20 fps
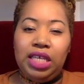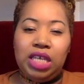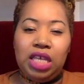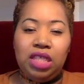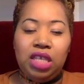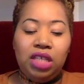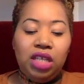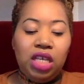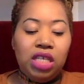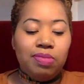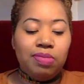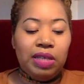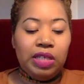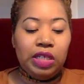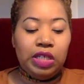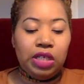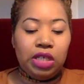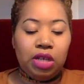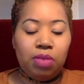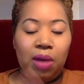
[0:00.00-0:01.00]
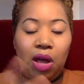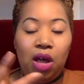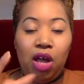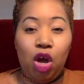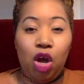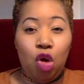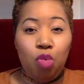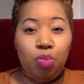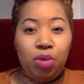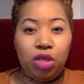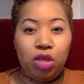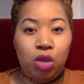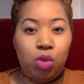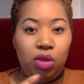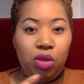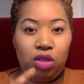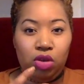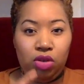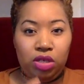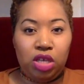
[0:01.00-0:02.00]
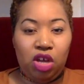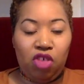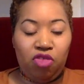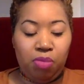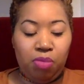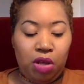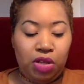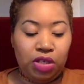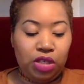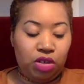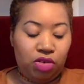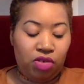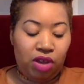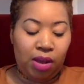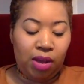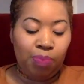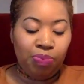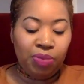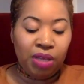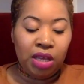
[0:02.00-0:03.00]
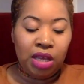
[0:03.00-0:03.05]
So I think these messages are about helping you with your self-mastery.